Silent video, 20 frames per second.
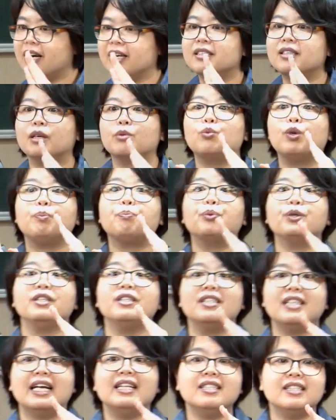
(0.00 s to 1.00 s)
as a
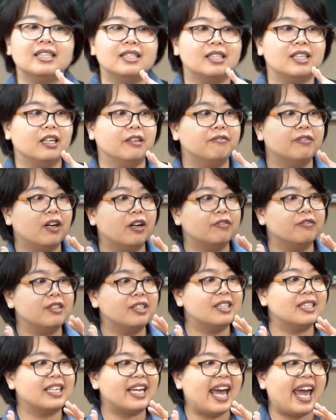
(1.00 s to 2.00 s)
representative of
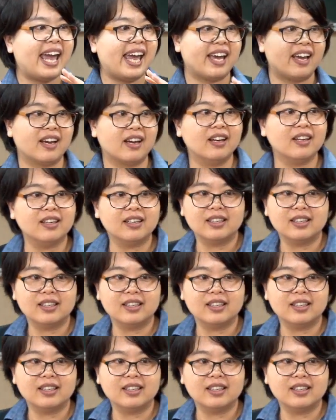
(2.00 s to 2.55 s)
this gang.